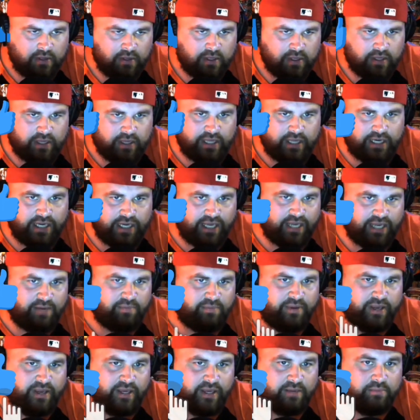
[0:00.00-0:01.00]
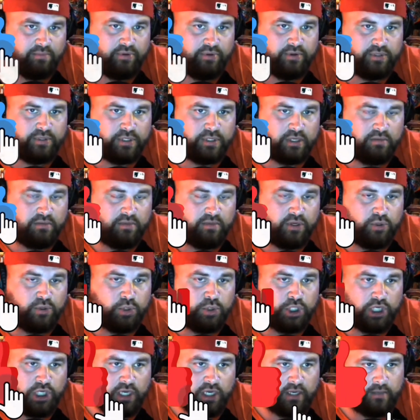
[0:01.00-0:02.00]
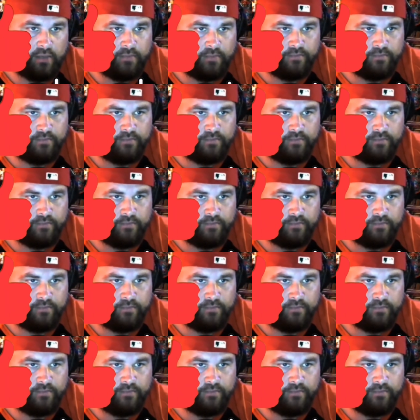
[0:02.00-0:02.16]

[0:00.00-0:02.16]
that Dead Pit puts up new shit.